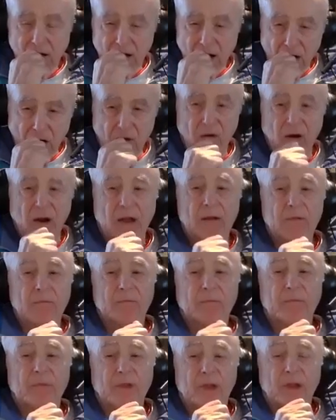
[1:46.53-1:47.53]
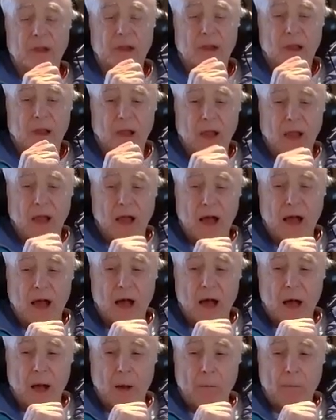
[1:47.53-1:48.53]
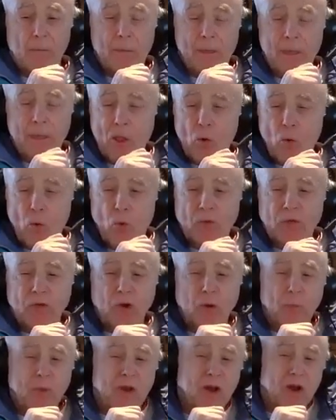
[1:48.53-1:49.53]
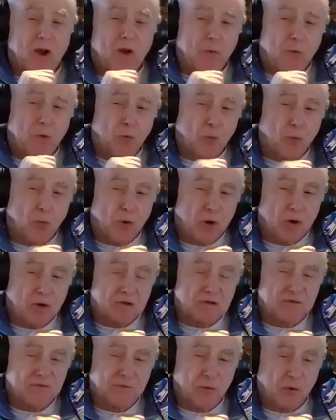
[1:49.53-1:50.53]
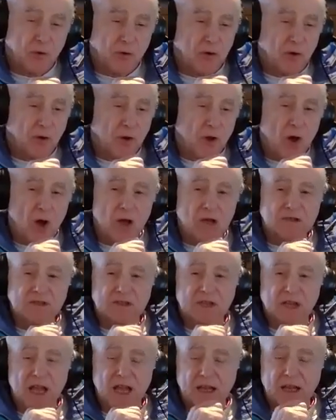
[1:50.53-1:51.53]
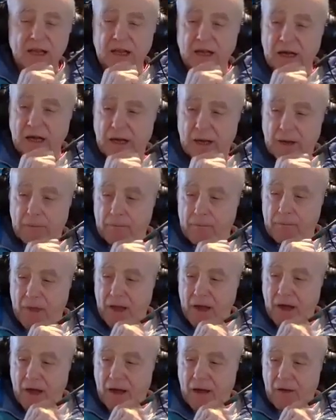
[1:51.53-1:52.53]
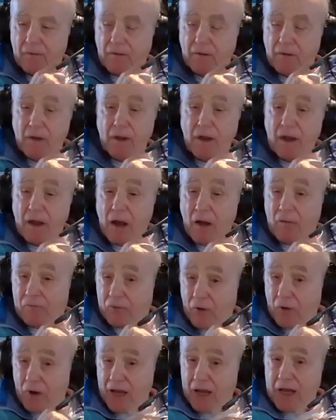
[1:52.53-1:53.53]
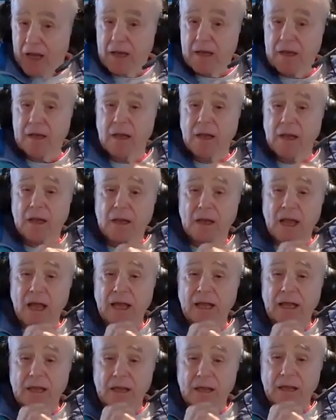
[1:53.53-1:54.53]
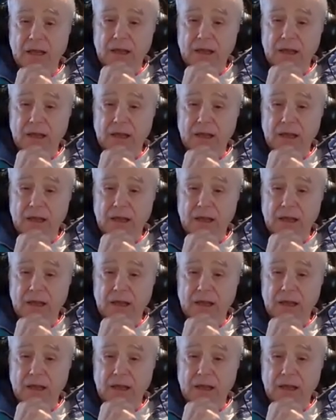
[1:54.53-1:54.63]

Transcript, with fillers: All right. Um, would there be other words for lost, like um, uh, afraid, like